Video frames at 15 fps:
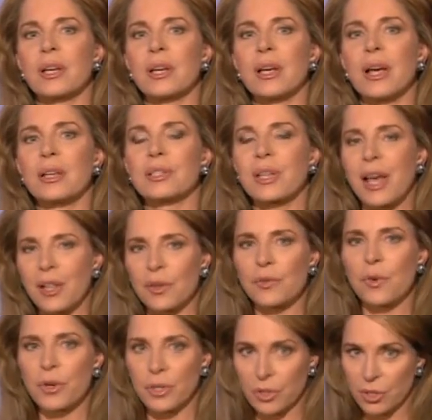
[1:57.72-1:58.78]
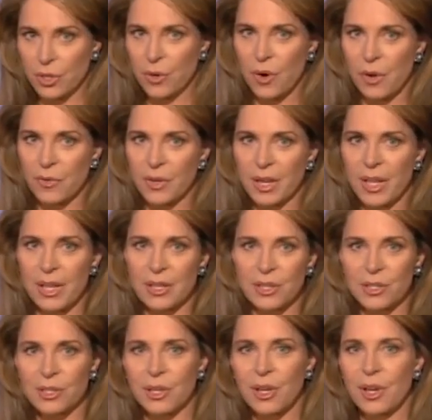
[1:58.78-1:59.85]
as California so often
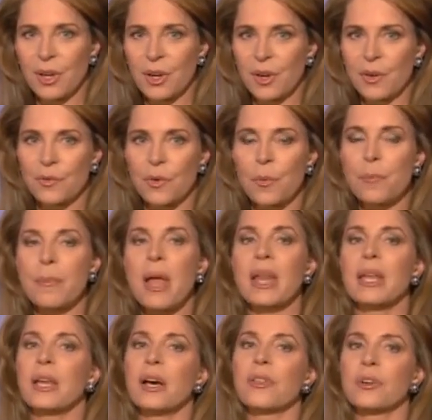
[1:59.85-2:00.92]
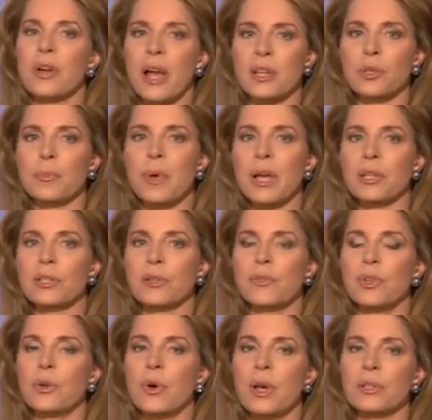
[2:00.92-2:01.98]
is, for many other aspects of
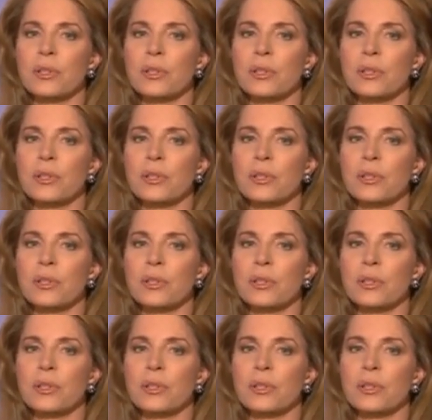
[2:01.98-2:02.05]
U.S.